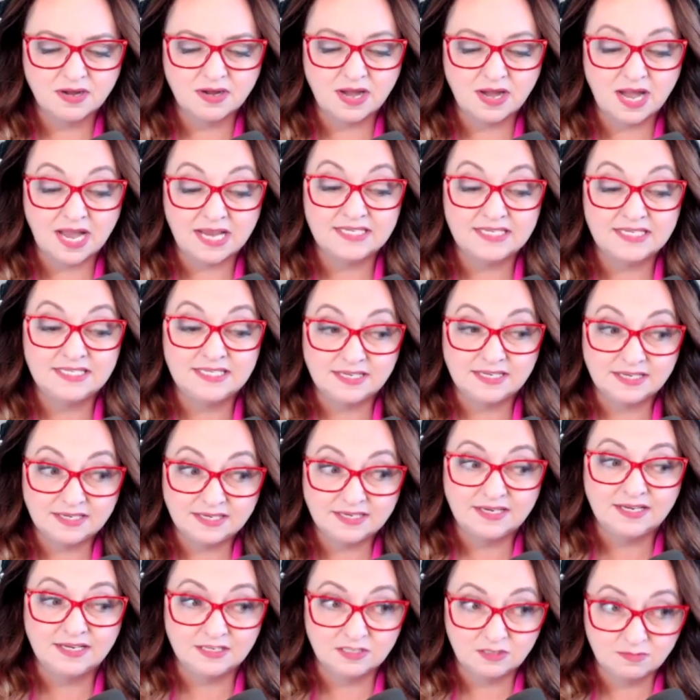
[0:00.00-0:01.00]
I
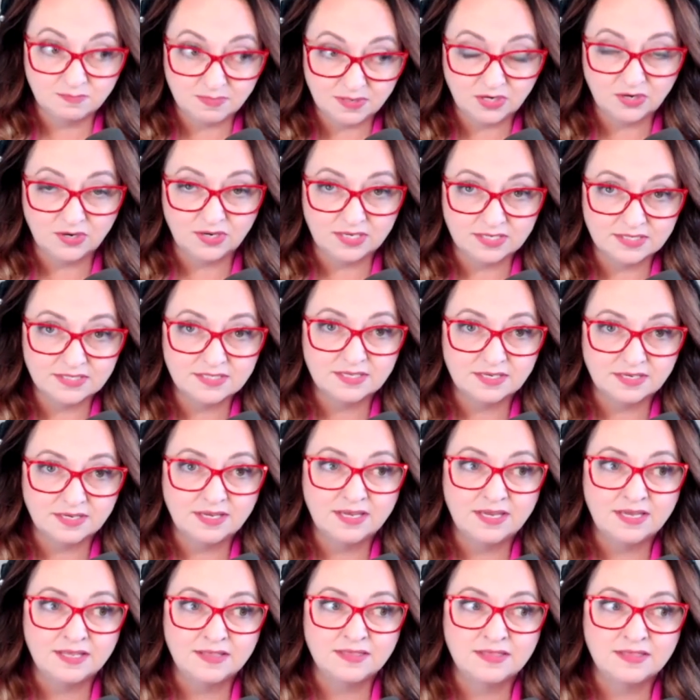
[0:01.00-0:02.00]
did experience it
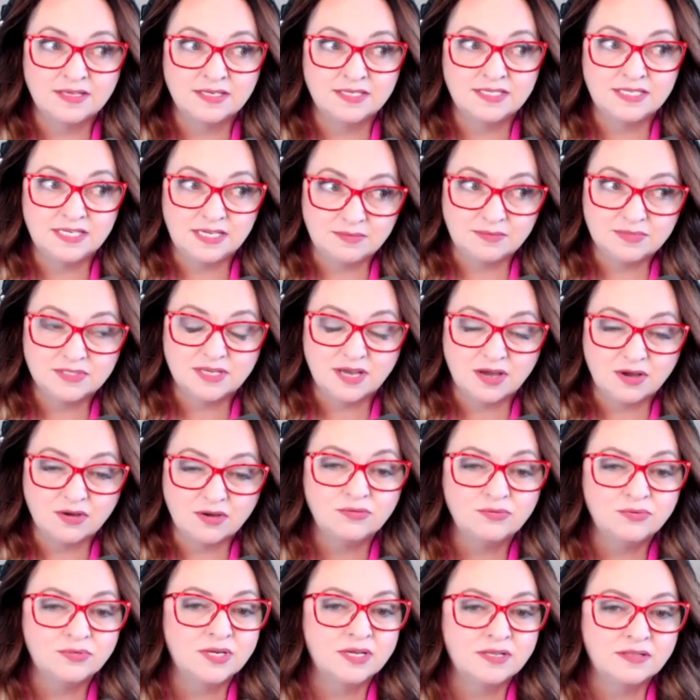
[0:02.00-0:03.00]
in the deep
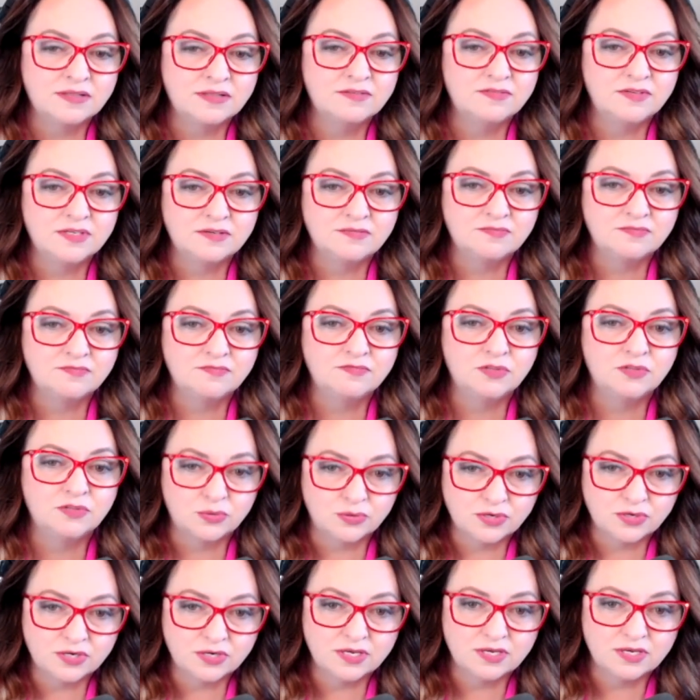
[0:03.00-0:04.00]
South when I lived in
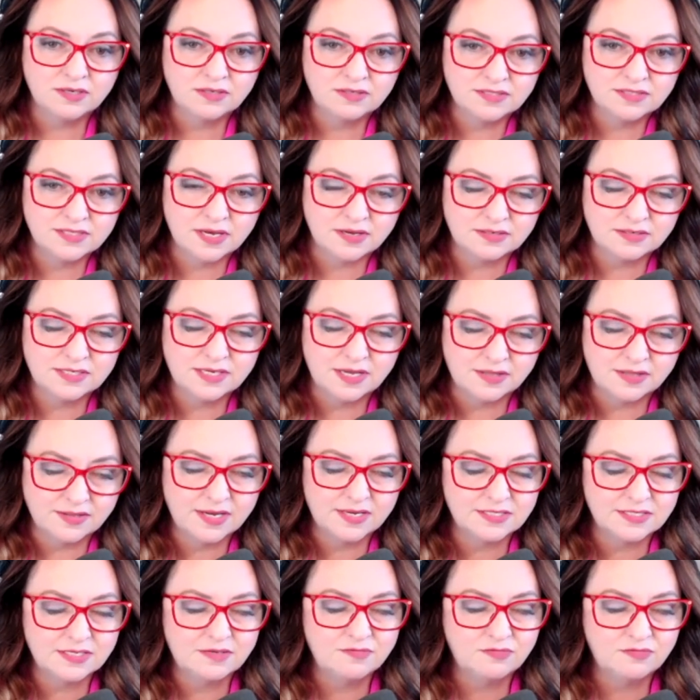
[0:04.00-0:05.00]
Florida, South,
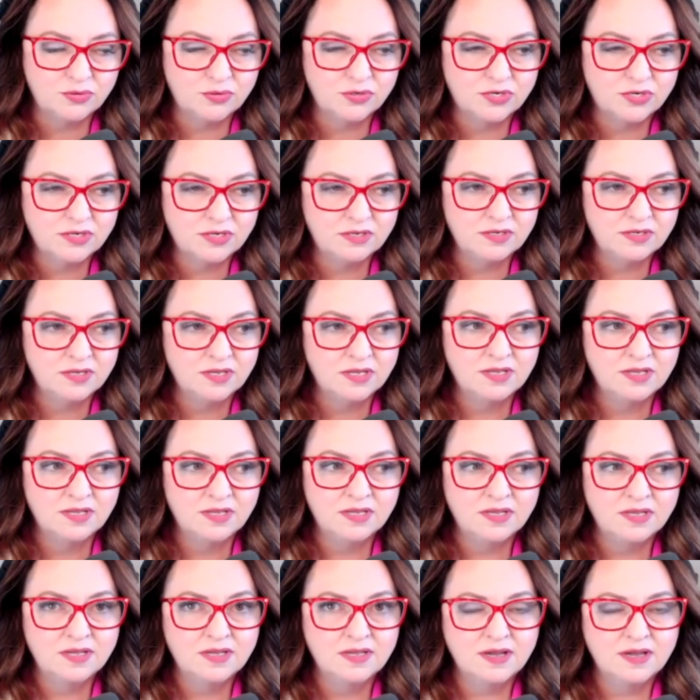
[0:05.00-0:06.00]
Tallahassee, Florida,
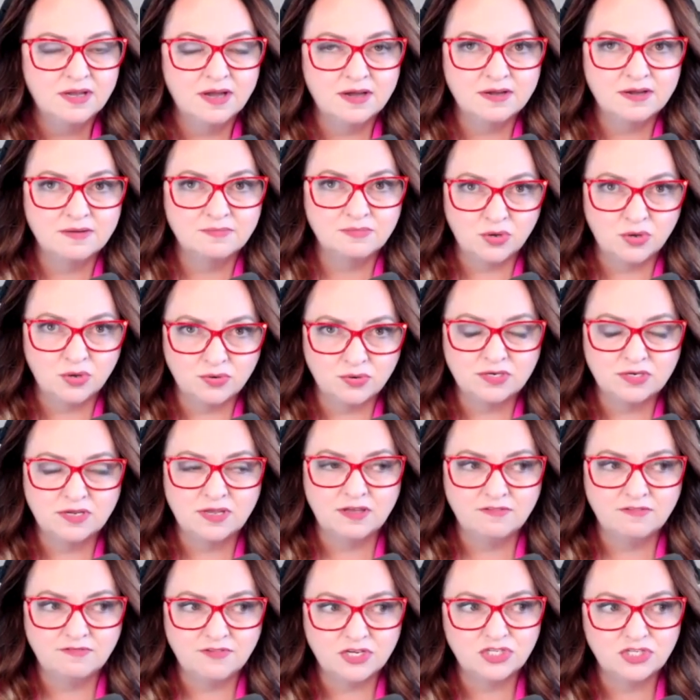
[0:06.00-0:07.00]
um, going to
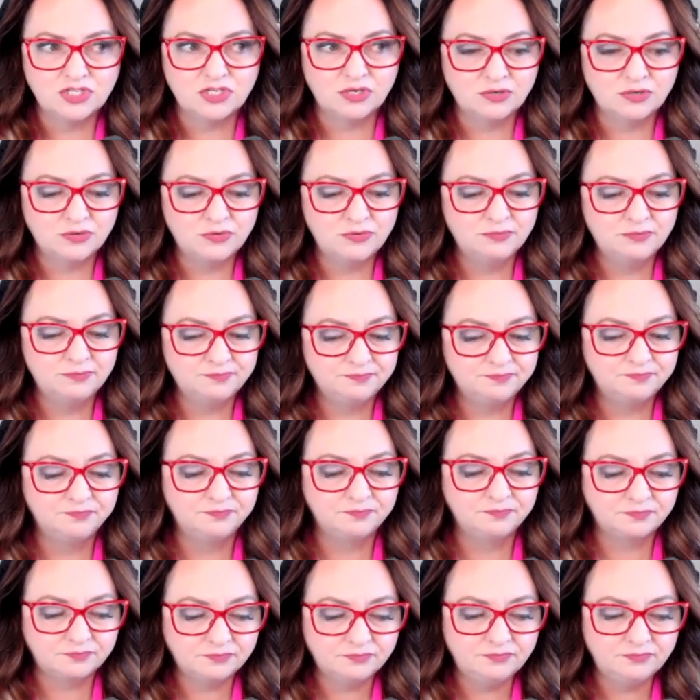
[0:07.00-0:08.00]
F S U.
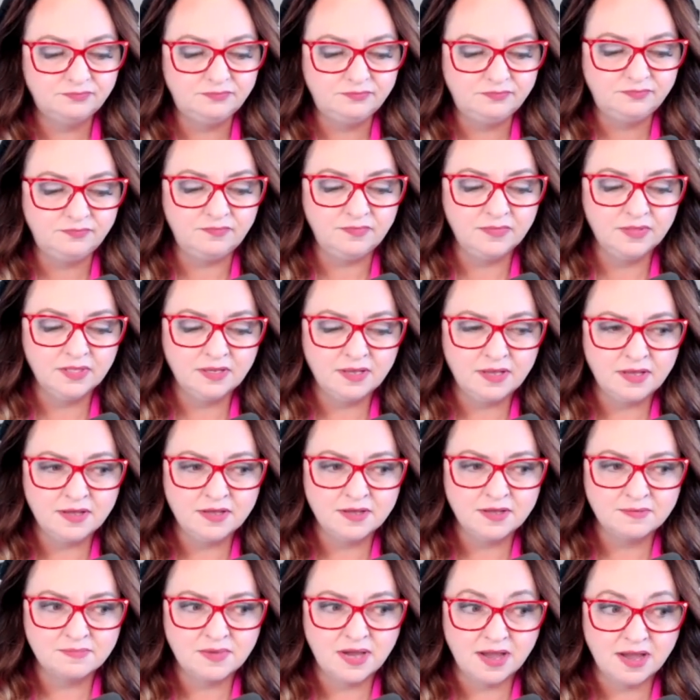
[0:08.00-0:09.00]

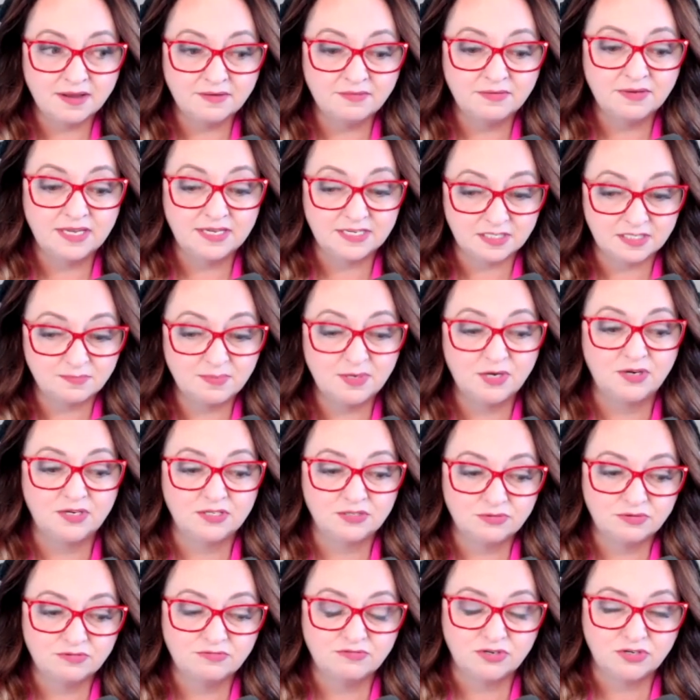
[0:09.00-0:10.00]
Um, I
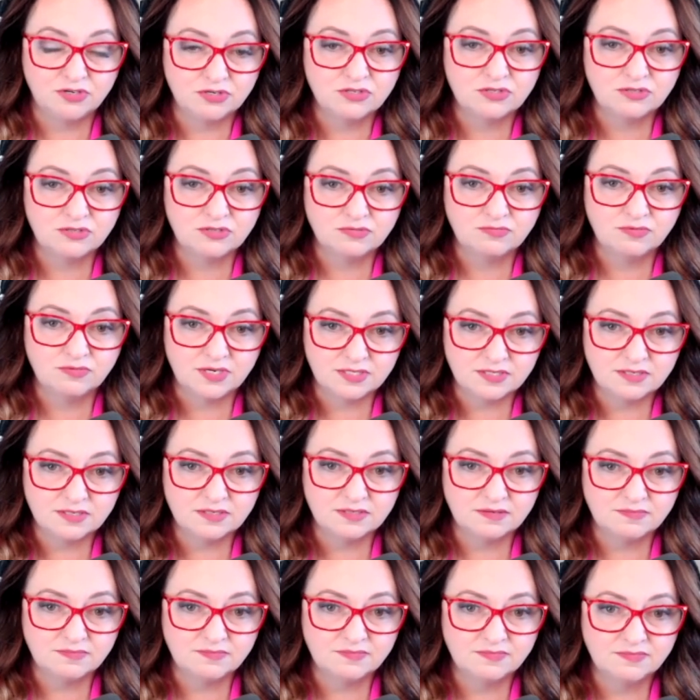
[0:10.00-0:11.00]
experienced reverse
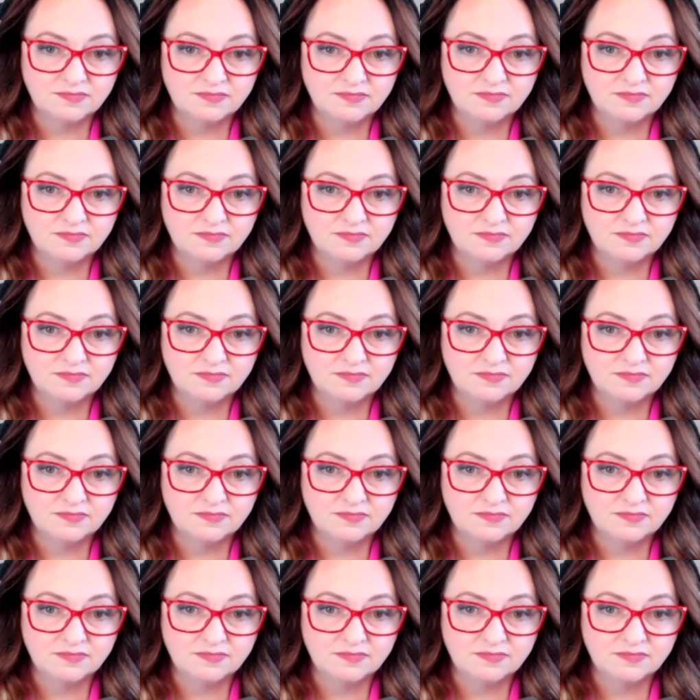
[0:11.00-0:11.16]
racism,